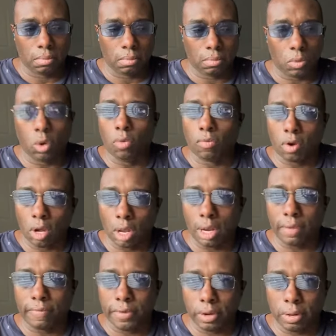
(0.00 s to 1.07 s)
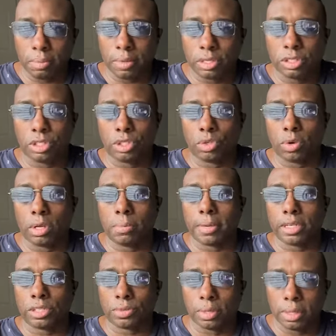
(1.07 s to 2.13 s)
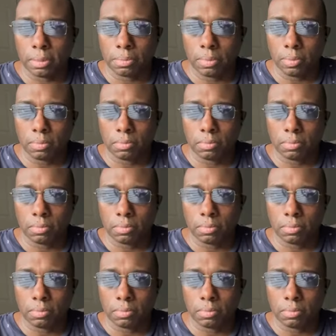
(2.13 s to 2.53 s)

overall, I very much enjoyed my trip.